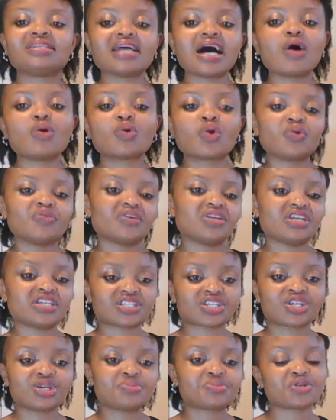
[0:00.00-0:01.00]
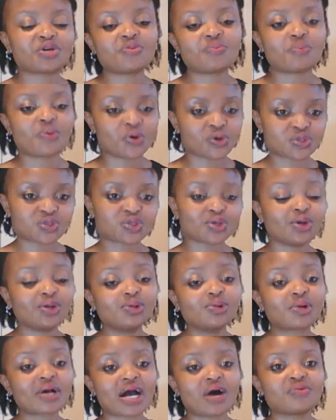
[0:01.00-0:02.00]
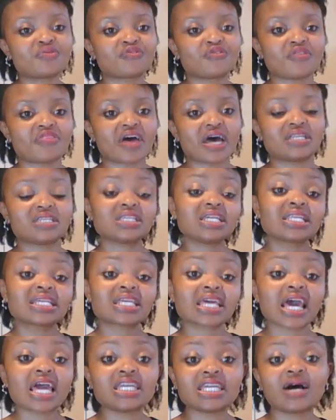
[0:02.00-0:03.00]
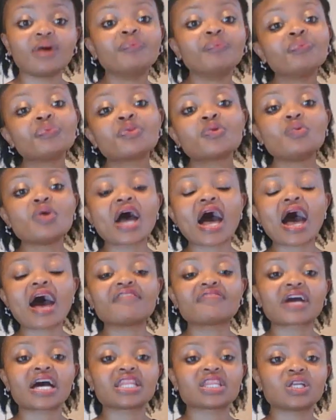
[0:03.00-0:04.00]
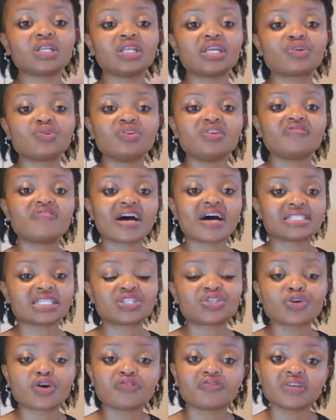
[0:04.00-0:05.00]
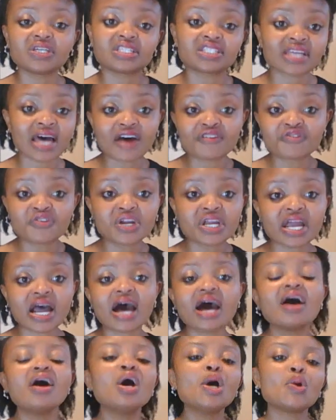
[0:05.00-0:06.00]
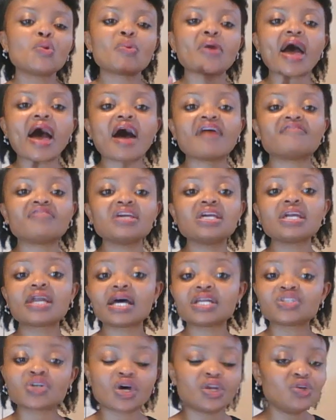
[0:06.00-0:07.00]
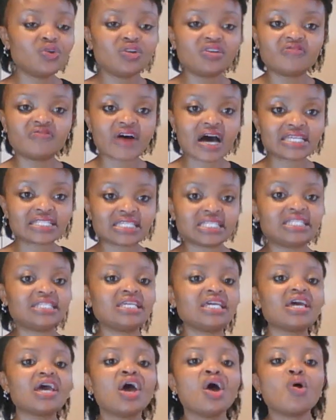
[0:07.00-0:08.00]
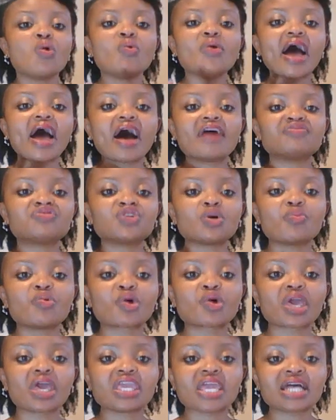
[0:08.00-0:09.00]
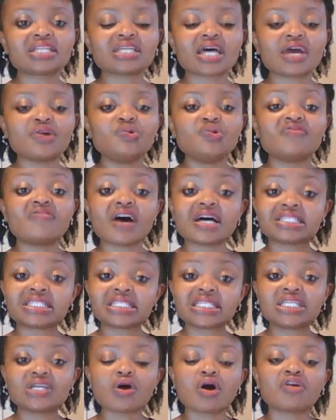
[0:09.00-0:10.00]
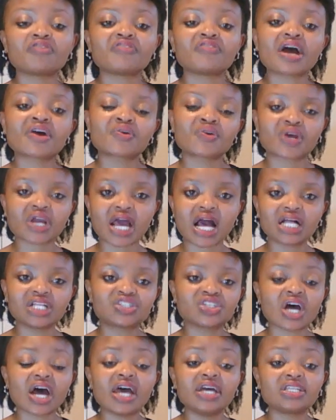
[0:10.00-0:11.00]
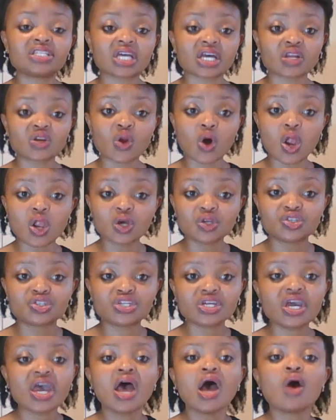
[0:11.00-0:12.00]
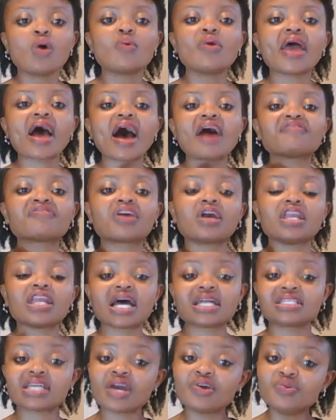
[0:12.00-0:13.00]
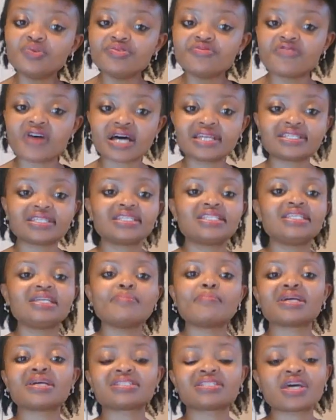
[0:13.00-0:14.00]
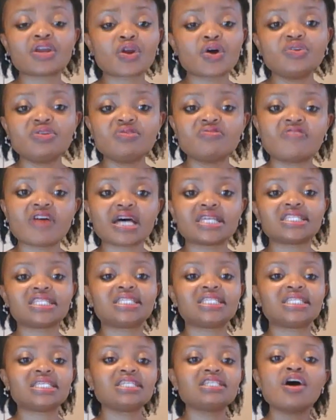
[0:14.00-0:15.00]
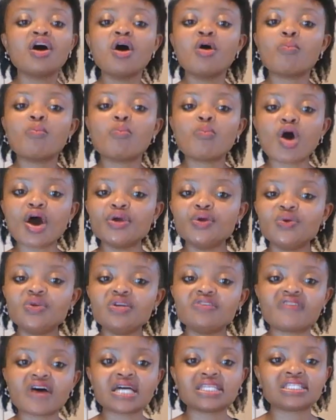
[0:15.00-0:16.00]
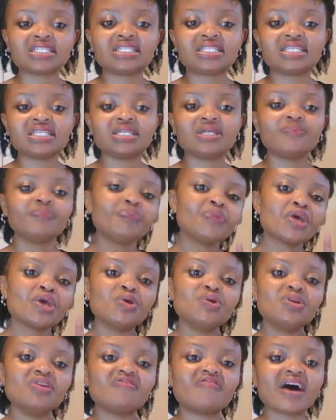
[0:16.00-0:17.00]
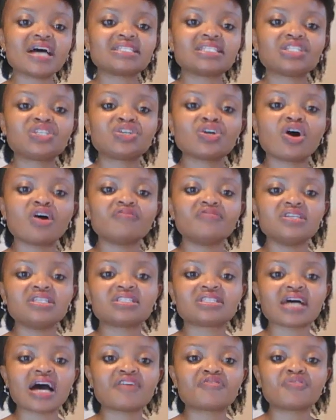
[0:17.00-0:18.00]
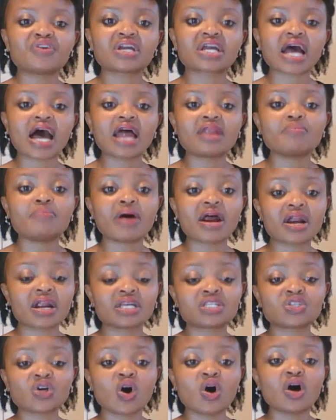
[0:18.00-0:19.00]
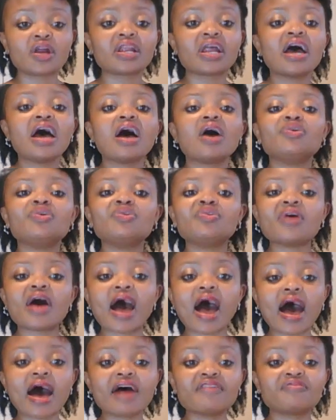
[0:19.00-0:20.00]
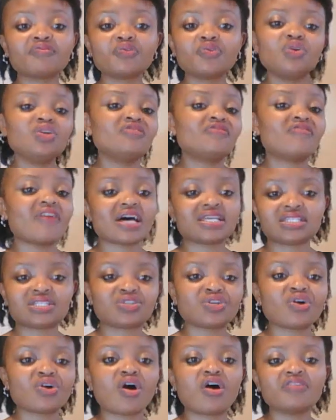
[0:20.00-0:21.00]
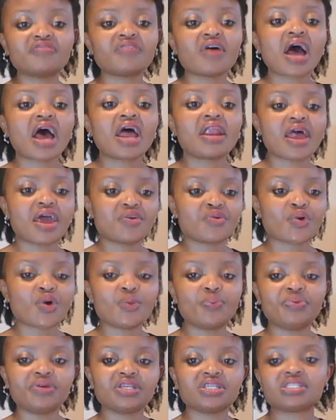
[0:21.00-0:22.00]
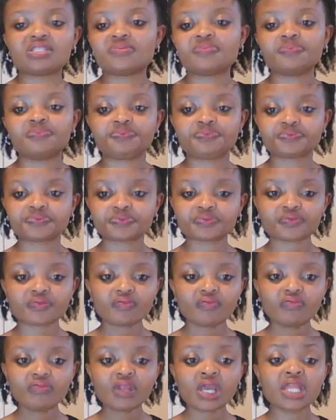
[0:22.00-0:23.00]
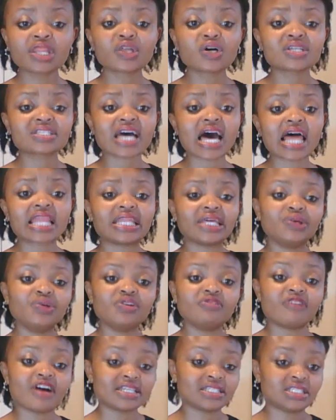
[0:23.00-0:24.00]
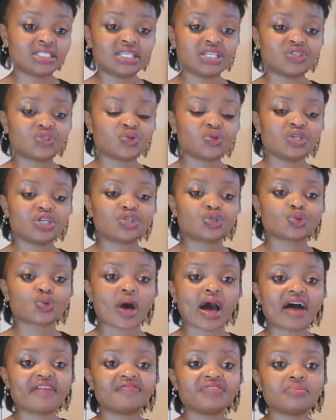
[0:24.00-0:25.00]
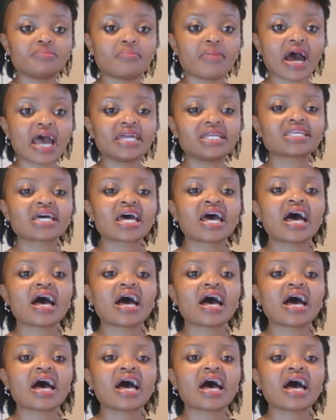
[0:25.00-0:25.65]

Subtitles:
down on the description box, so look out for that. In Kenya, we have Catholic University of East Africa, we have Egerton University, we have Jomo Kenyatta University of Agriculture and Technology, we have Kenyatta University, Maseno University, Moi University, University of East African Baraton, you have University of Nairobi. Those are the universities you need to have in mind